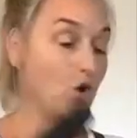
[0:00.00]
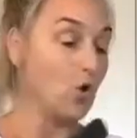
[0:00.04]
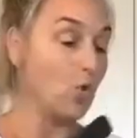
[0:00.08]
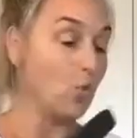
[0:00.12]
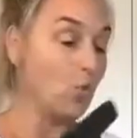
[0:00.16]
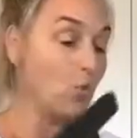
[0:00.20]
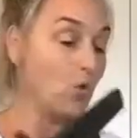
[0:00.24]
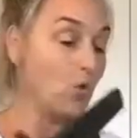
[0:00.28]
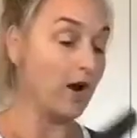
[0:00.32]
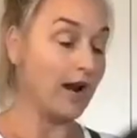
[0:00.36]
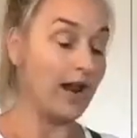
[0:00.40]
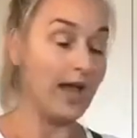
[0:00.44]

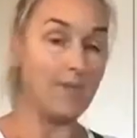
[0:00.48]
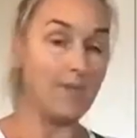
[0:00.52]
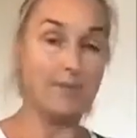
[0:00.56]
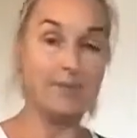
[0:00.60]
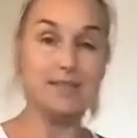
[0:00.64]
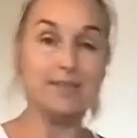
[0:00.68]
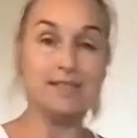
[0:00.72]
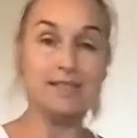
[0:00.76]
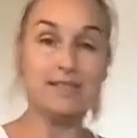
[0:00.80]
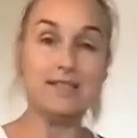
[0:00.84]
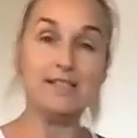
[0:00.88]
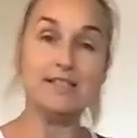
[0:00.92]
What
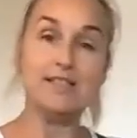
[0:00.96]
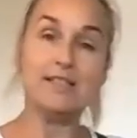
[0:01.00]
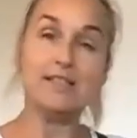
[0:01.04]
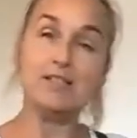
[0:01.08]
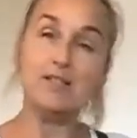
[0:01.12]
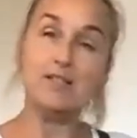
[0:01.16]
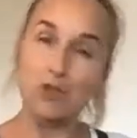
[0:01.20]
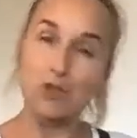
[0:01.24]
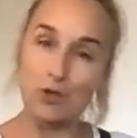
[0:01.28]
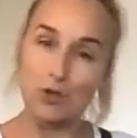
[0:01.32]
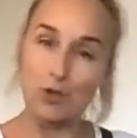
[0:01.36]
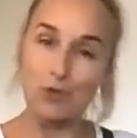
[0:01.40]
happens is there's
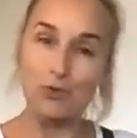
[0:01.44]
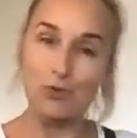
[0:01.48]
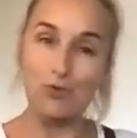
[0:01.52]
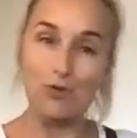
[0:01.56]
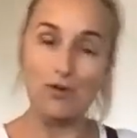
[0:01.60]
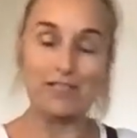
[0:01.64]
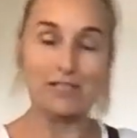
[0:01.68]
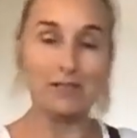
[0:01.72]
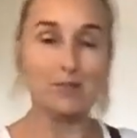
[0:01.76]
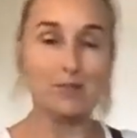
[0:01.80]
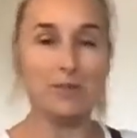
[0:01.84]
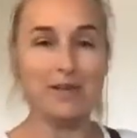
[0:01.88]
certain
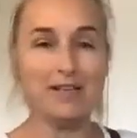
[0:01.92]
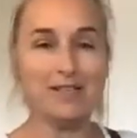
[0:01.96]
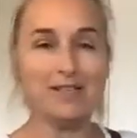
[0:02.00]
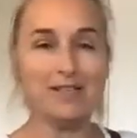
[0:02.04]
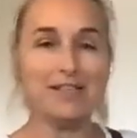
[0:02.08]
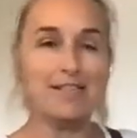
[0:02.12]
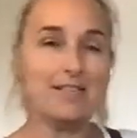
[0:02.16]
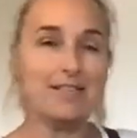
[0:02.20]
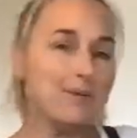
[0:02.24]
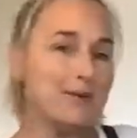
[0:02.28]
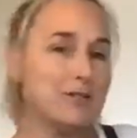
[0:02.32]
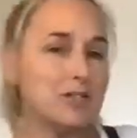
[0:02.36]
recipes,
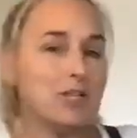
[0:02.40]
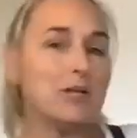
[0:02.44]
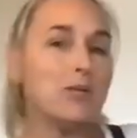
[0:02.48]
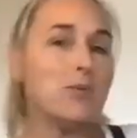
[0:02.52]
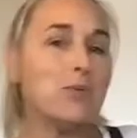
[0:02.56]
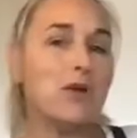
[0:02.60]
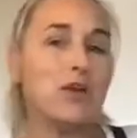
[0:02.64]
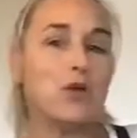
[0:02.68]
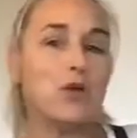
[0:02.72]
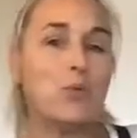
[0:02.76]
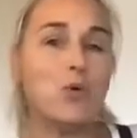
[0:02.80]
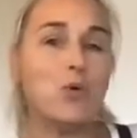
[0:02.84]
like especially
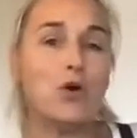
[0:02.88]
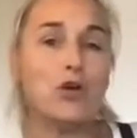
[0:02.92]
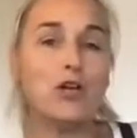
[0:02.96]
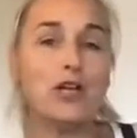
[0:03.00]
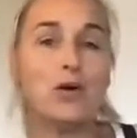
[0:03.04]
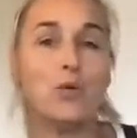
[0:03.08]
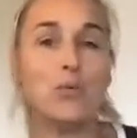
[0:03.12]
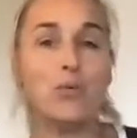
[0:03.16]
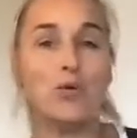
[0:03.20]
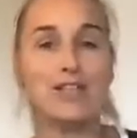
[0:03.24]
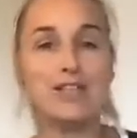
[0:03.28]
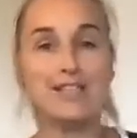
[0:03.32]
when you're
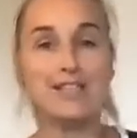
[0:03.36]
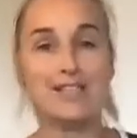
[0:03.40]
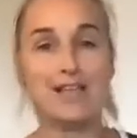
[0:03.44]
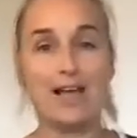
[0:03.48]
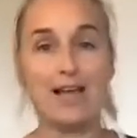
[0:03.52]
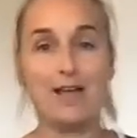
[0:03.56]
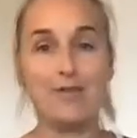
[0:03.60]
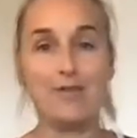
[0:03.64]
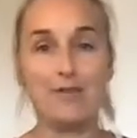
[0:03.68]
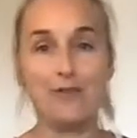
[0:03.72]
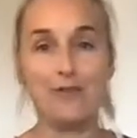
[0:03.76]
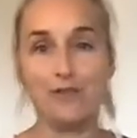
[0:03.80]
working with,
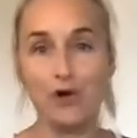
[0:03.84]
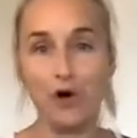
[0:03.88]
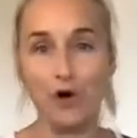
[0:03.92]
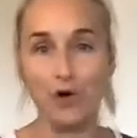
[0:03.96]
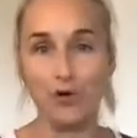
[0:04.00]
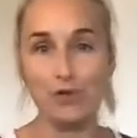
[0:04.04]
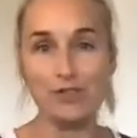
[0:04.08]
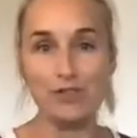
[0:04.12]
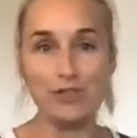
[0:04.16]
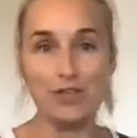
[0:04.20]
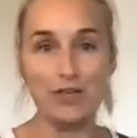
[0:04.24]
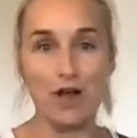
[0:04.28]
say,
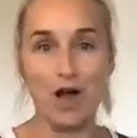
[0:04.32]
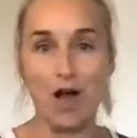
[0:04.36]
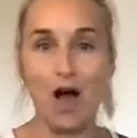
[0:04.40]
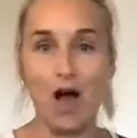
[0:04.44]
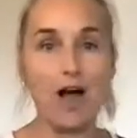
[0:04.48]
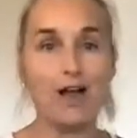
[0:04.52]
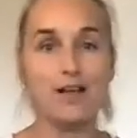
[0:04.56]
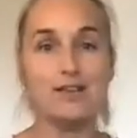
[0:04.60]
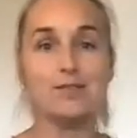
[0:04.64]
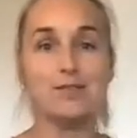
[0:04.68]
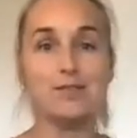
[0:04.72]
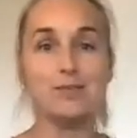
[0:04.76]
frozen
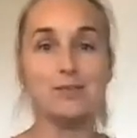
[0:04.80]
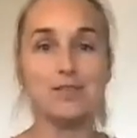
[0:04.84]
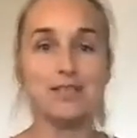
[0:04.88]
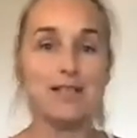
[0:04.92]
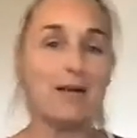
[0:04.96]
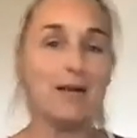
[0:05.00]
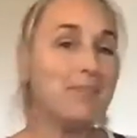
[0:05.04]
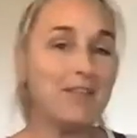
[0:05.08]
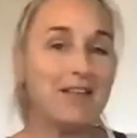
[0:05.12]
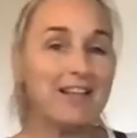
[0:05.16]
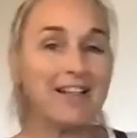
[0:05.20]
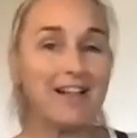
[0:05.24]
ice or
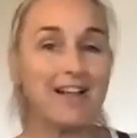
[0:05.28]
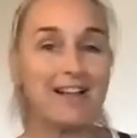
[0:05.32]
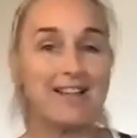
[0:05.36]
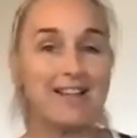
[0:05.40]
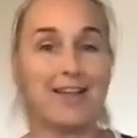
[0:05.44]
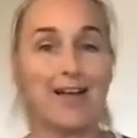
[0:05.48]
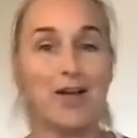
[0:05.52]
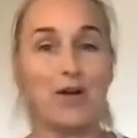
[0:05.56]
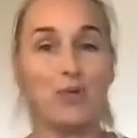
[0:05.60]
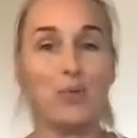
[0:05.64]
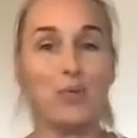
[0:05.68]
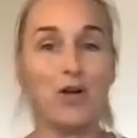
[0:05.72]
something like
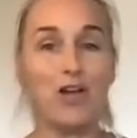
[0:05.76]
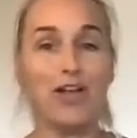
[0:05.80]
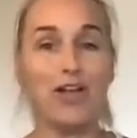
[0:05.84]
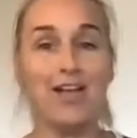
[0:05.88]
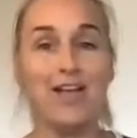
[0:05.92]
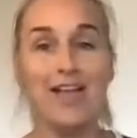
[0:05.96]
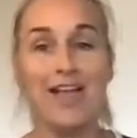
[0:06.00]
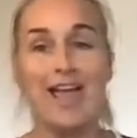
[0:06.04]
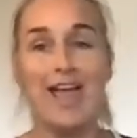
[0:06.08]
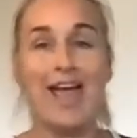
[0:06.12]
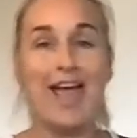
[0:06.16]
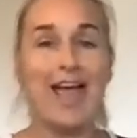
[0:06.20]
that, where
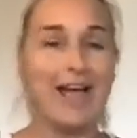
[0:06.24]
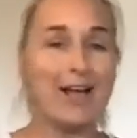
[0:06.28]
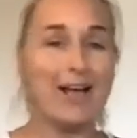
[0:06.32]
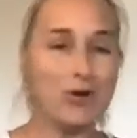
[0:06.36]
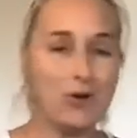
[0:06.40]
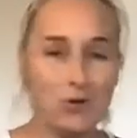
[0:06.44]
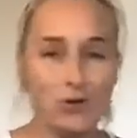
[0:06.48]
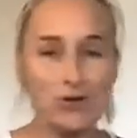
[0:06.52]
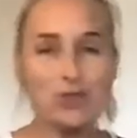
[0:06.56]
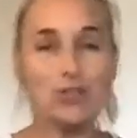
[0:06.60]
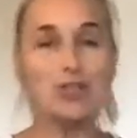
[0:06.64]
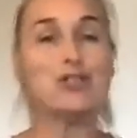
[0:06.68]
it
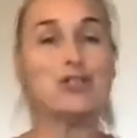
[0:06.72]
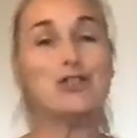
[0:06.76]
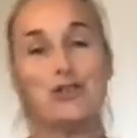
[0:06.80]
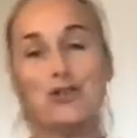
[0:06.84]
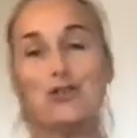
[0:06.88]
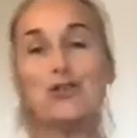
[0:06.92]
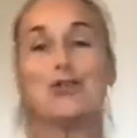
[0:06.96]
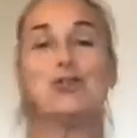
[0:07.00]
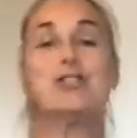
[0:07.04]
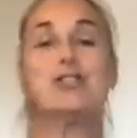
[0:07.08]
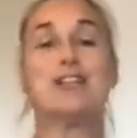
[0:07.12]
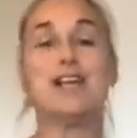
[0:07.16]
could just
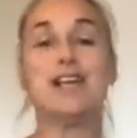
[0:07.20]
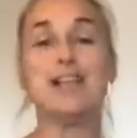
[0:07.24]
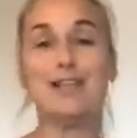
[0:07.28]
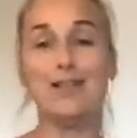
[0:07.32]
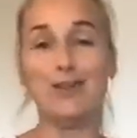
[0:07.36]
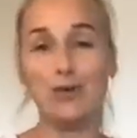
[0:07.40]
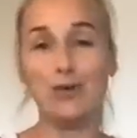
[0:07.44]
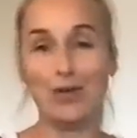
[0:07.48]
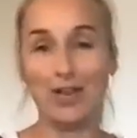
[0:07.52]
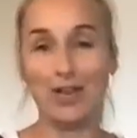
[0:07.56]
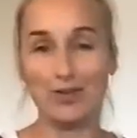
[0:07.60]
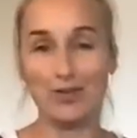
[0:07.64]
use that
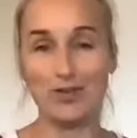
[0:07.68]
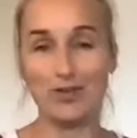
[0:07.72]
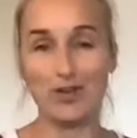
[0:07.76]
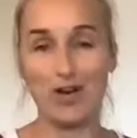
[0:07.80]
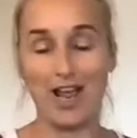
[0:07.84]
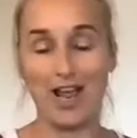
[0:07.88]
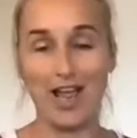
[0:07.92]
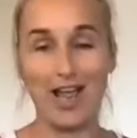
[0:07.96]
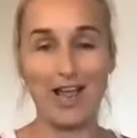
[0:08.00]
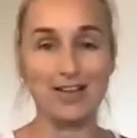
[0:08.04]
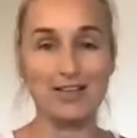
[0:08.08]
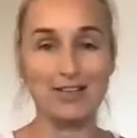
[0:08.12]
little extra
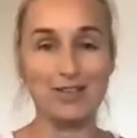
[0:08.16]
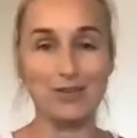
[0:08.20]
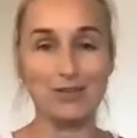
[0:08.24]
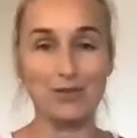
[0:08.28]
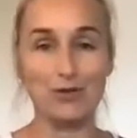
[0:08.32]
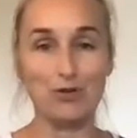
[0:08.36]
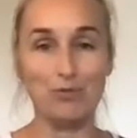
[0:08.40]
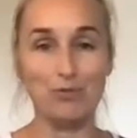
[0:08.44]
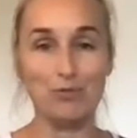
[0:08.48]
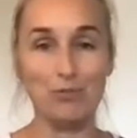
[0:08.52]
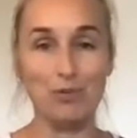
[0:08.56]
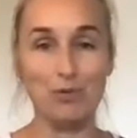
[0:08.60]
hand to sort
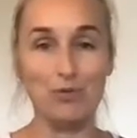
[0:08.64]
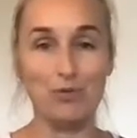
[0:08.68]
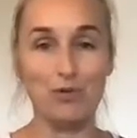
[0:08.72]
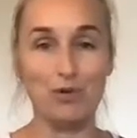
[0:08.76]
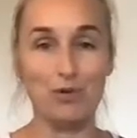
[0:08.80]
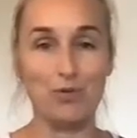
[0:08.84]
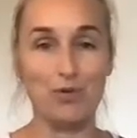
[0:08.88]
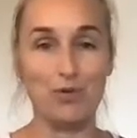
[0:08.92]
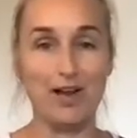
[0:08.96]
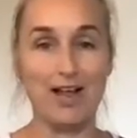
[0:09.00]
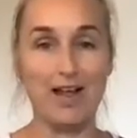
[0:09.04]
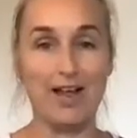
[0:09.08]
of move it
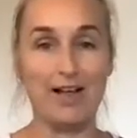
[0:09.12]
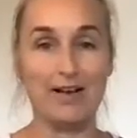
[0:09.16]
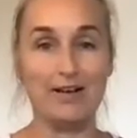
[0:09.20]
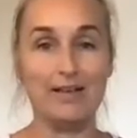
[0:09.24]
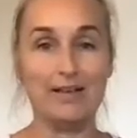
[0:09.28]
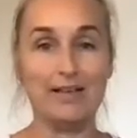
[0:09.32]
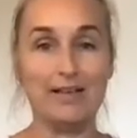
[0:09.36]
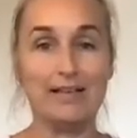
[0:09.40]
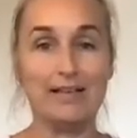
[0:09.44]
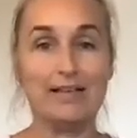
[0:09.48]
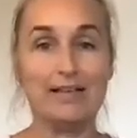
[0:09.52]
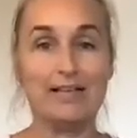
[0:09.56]
around,
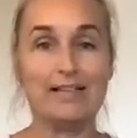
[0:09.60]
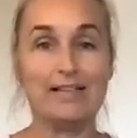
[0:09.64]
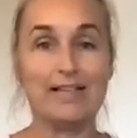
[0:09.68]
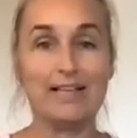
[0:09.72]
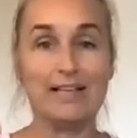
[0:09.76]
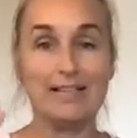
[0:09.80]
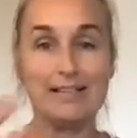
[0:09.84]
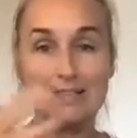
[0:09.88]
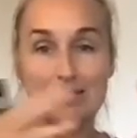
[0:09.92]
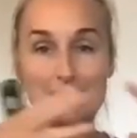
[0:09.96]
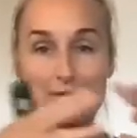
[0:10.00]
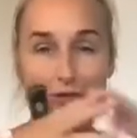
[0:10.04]

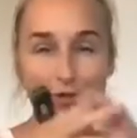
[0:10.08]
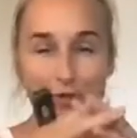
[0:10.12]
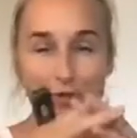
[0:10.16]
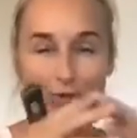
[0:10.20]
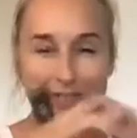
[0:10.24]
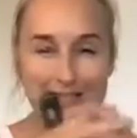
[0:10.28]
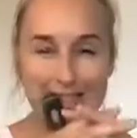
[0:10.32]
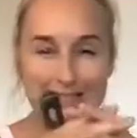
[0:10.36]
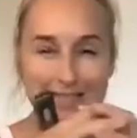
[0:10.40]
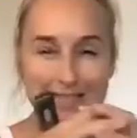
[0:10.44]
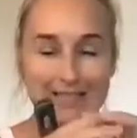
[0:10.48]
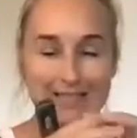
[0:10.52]
tends to sort of
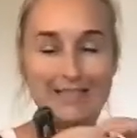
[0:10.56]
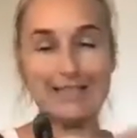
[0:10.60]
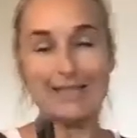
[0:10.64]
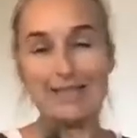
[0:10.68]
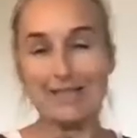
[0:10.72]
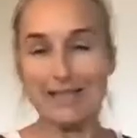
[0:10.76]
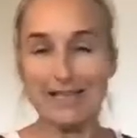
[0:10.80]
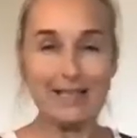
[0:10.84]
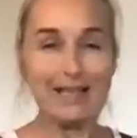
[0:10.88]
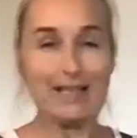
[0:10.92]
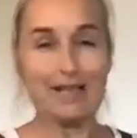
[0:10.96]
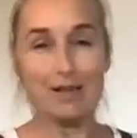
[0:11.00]
stick
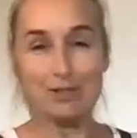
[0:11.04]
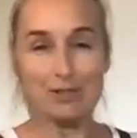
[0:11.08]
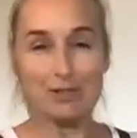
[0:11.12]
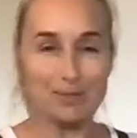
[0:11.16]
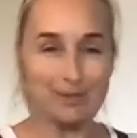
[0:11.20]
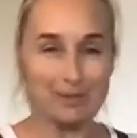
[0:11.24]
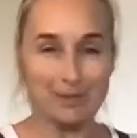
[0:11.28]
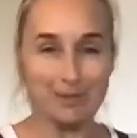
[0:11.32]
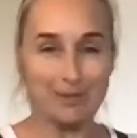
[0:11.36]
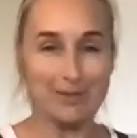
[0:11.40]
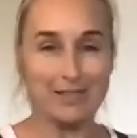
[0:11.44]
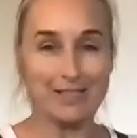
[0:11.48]
together,
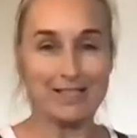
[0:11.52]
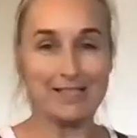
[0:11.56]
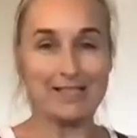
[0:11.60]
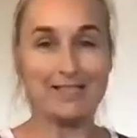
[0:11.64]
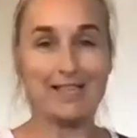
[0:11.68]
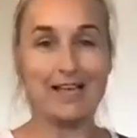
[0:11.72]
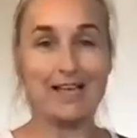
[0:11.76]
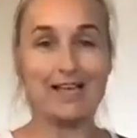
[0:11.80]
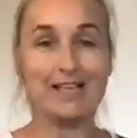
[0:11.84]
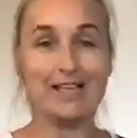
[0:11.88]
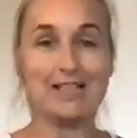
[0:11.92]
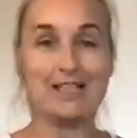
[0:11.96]
especially with the
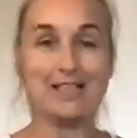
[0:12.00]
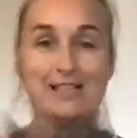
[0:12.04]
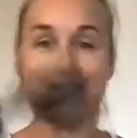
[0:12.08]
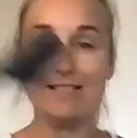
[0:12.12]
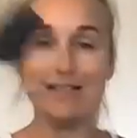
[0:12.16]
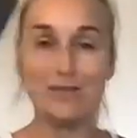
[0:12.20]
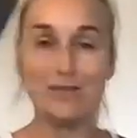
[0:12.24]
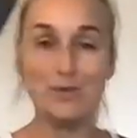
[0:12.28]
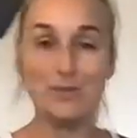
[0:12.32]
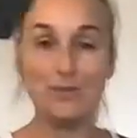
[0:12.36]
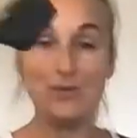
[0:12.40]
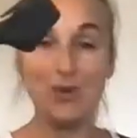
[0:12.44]
stainless
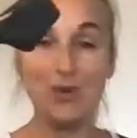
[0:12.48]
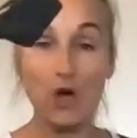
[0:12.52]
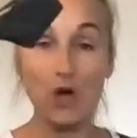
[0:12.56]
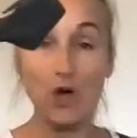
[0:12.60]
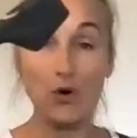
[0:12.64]
steel.